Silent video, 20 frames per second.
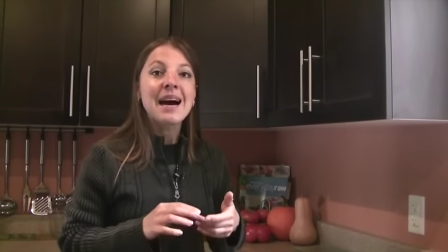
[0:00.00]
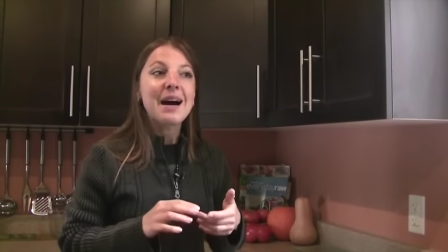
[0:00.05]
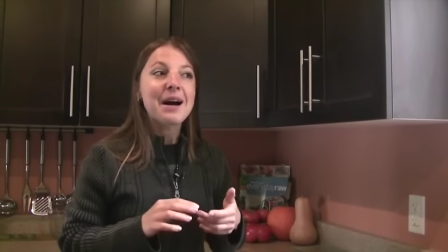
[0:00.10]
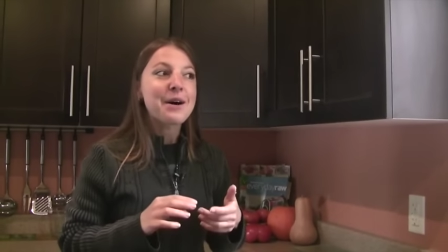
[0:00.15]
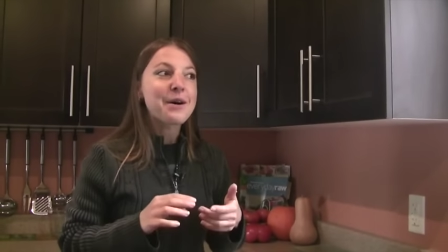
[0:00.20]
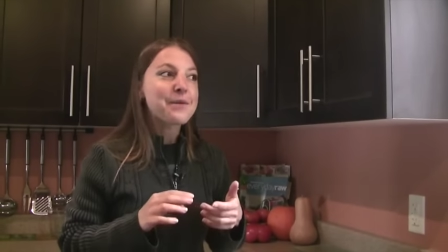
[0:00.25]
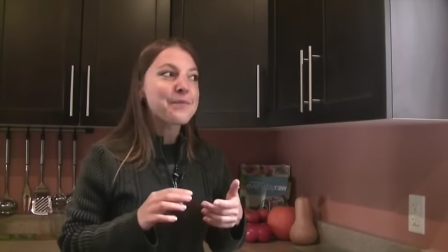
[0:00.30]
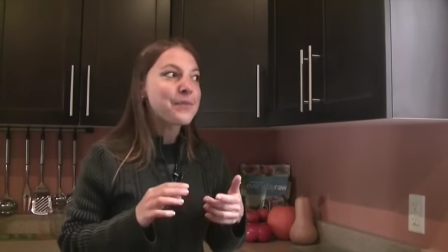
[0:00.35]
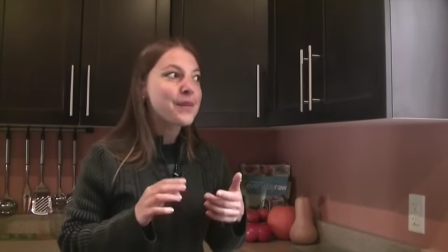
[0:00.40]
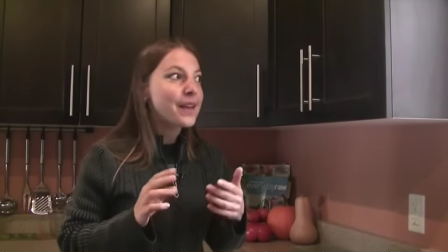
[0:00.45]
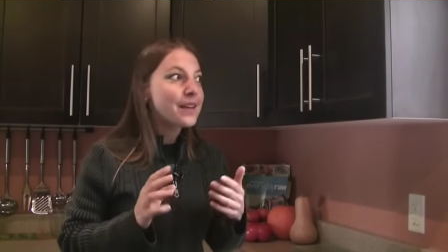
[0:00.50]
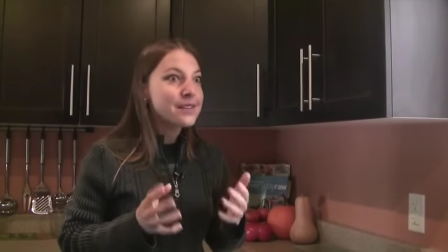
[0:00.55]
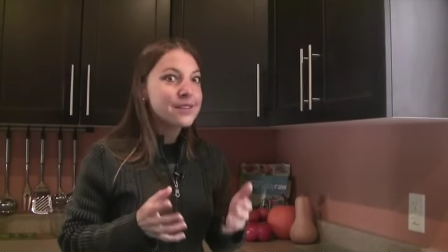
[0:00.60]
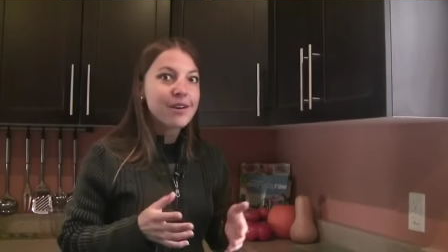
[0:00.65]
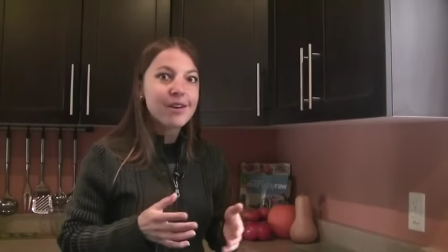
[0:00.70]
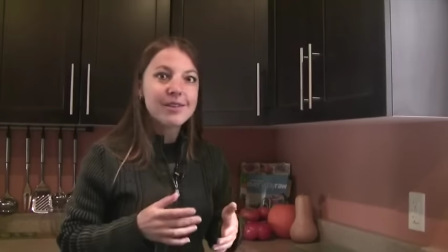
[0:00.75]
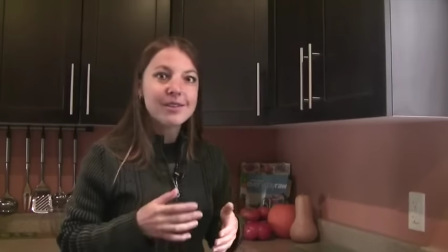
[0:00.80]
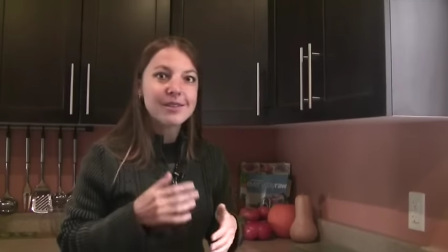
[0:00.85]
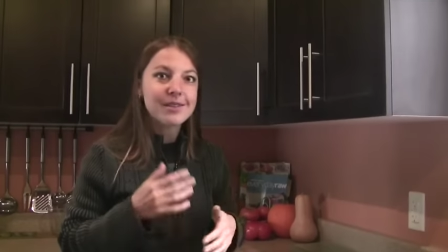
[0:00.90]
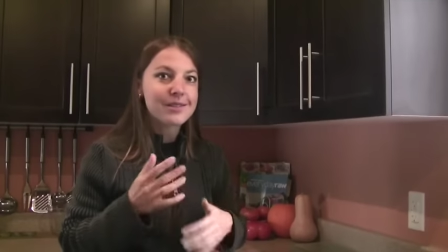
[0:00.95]
the
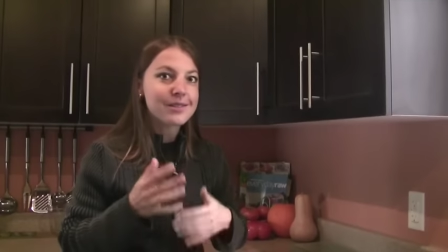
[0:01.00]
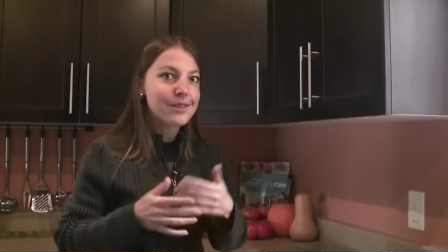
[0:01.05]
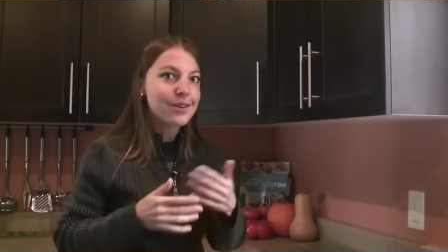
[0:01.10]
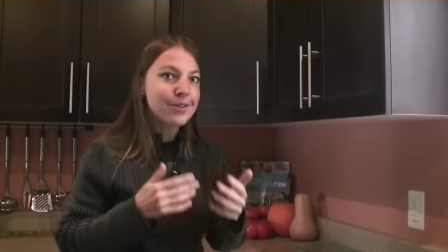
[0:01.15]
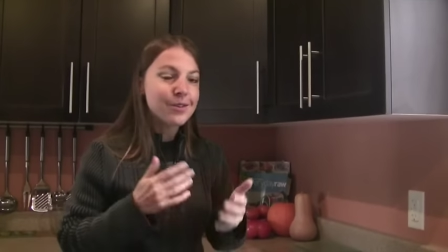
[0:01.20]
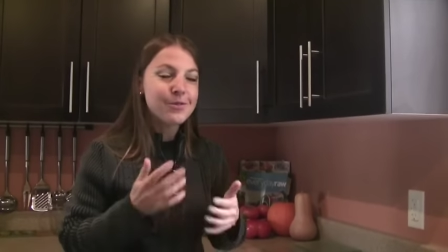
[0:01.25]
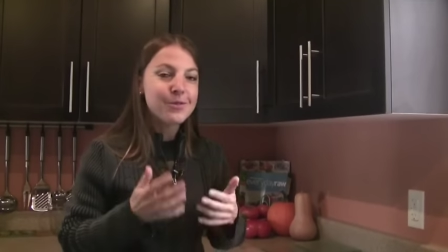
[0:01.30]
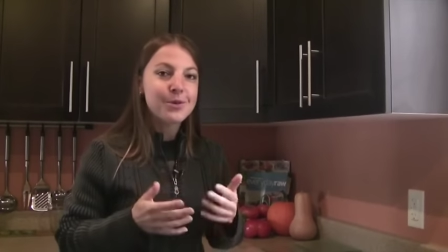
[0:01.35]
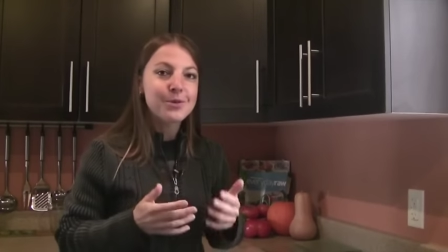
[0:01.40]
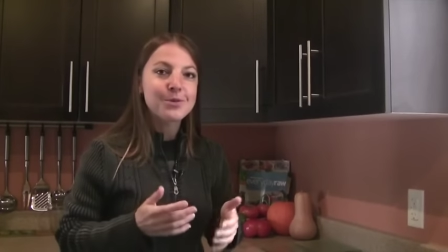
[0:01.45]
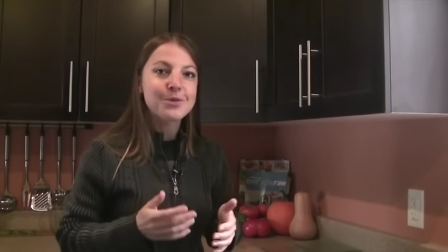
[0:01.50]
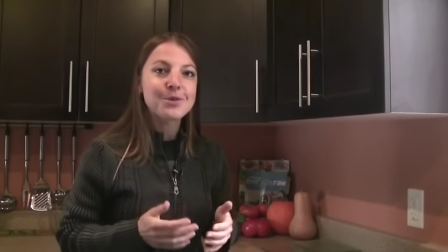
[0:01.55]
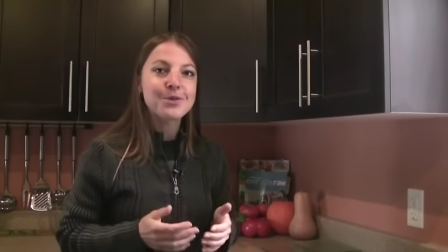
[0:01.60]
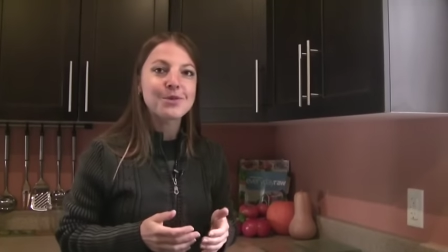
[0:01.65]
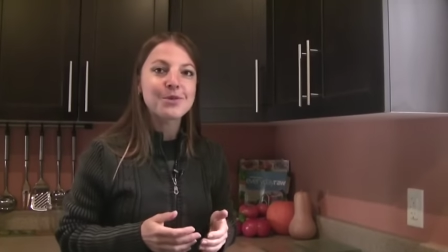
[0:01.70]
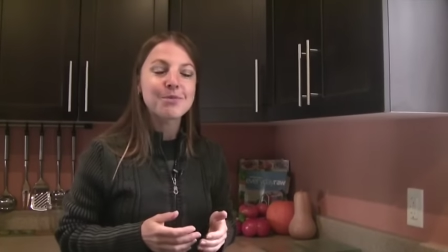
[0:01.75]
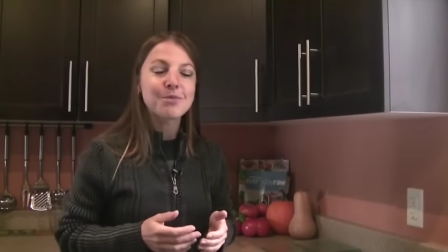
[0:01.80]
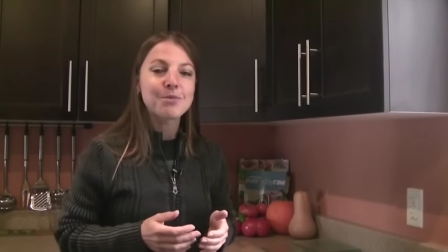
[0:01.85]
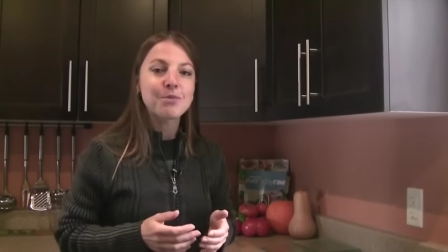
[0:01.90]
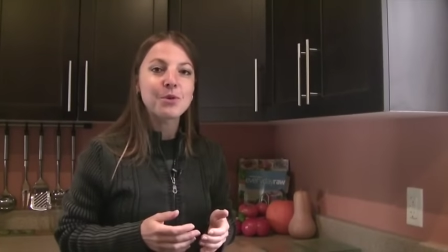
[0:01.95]
antioxidants, all of those
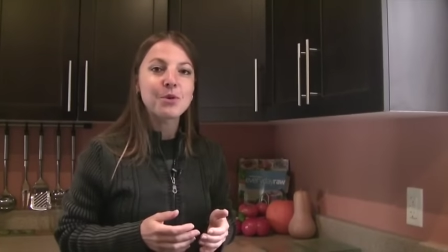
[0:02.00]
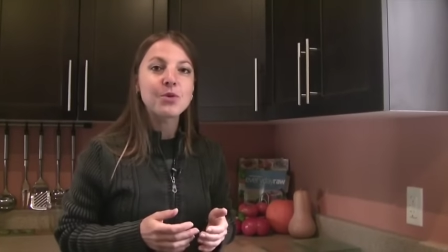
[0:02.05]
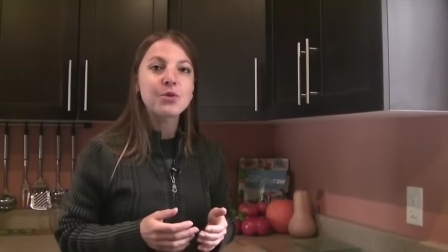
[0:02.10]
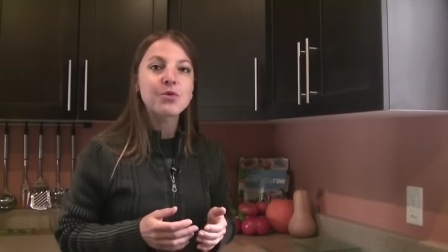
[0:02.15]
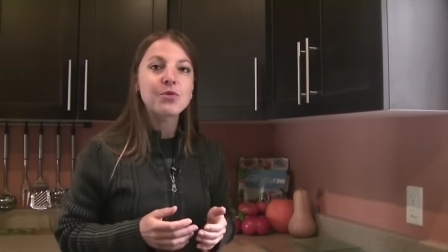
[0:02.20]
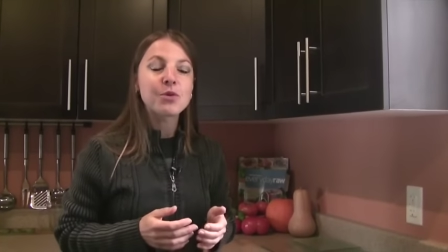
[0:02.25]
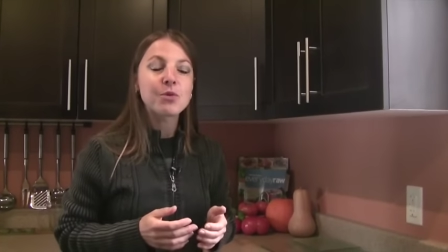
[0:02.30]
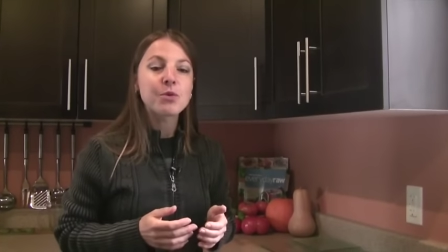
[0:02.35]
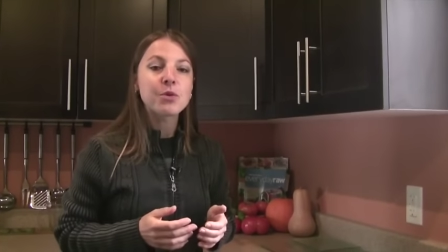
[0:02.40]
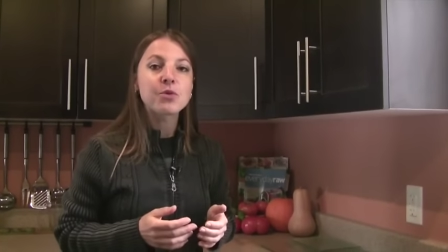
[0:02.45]
beautiful,